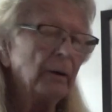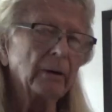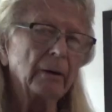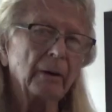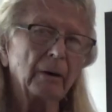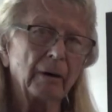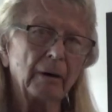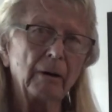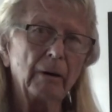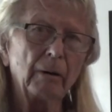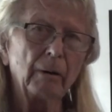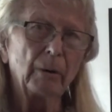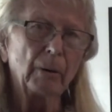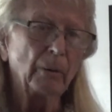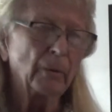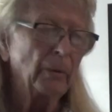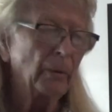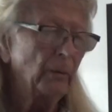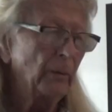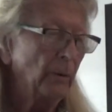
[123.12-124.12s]
Ho
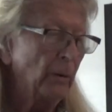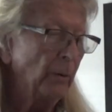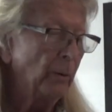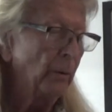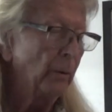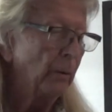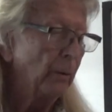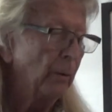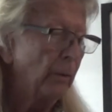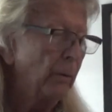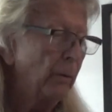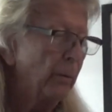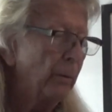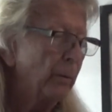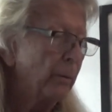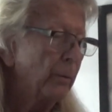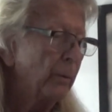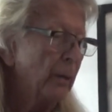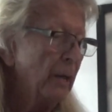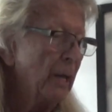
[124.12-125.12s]
ho ho
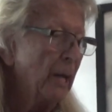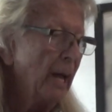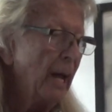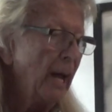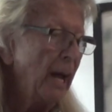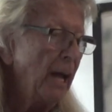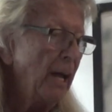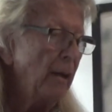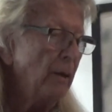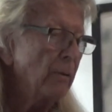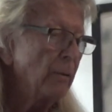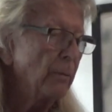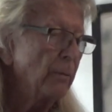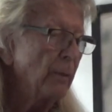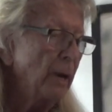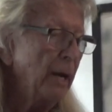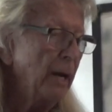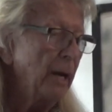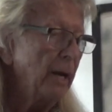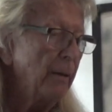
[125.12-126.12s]
ho! Hey
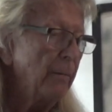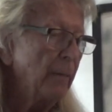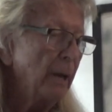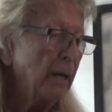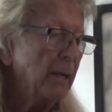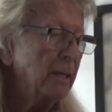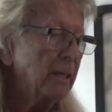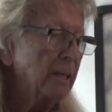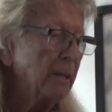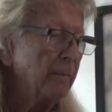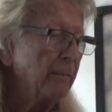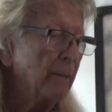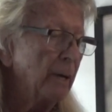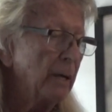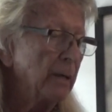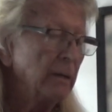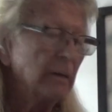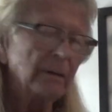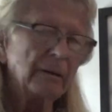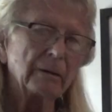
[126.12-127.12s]
hooray! Medicine
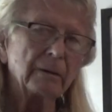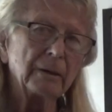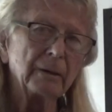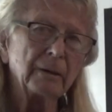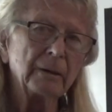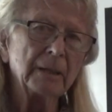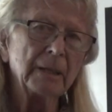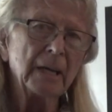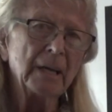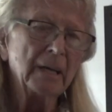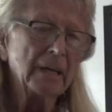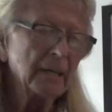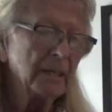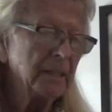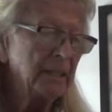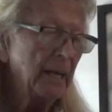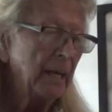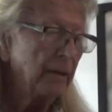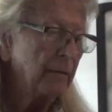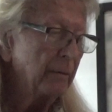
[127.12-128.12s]
bundle,
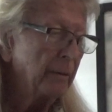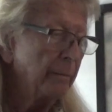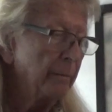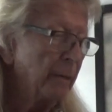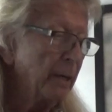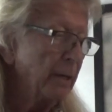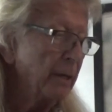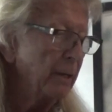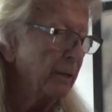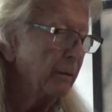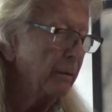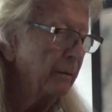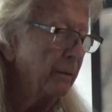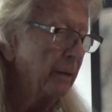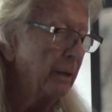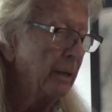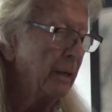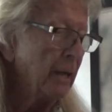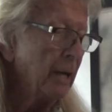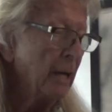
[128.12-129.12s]
sacred bundle.
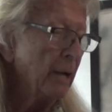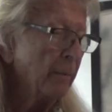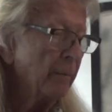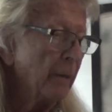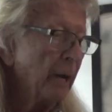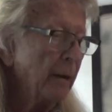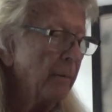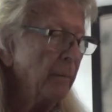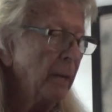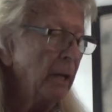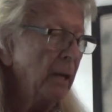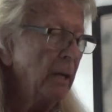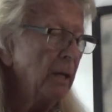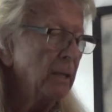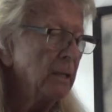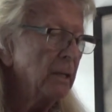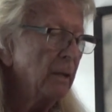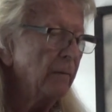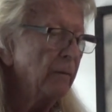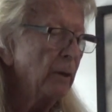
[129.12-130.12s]
By
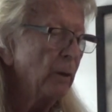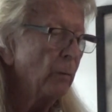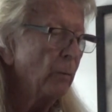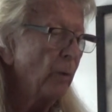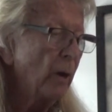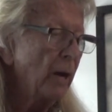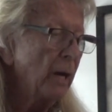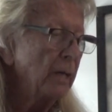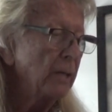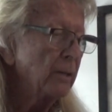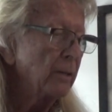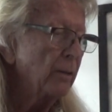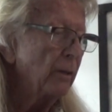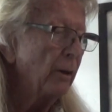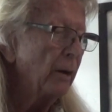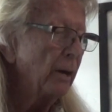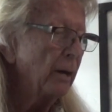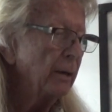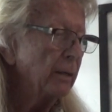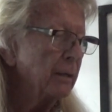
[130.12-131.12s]
means of your wise
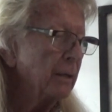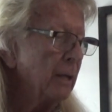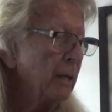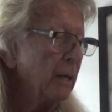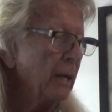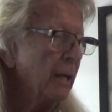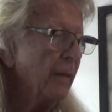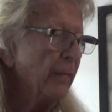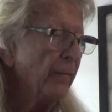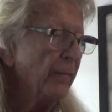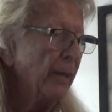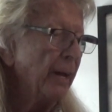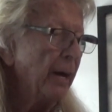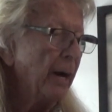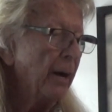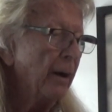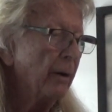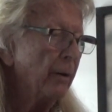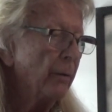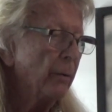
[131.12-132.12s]
thought,
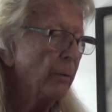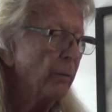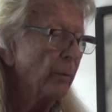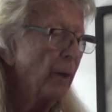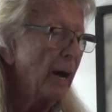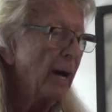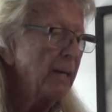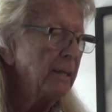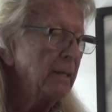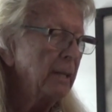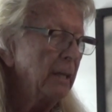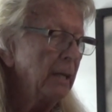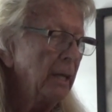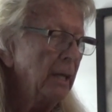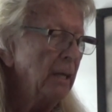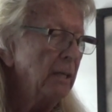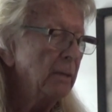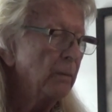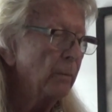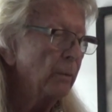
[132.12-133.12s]
there, rising
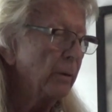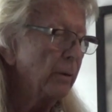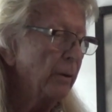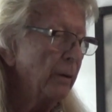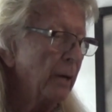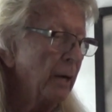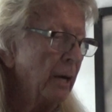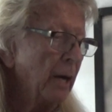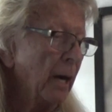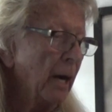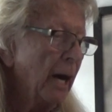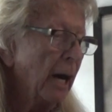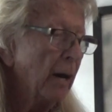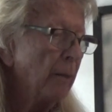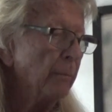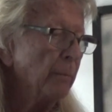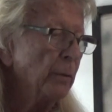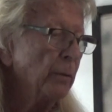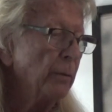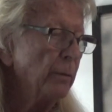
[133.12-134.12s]
eastward,
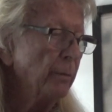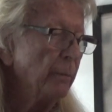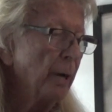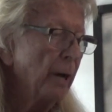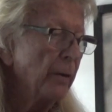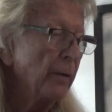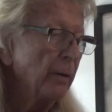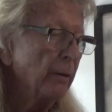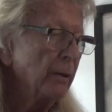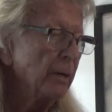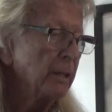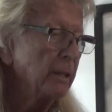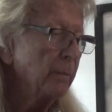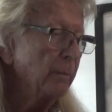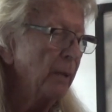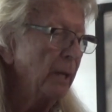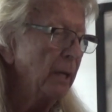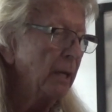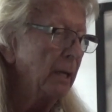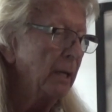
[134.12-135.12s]
our Moon Mother is
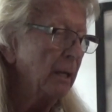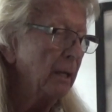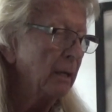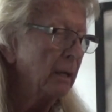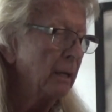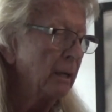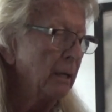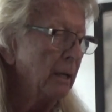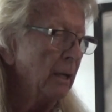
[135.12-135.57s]
speaking.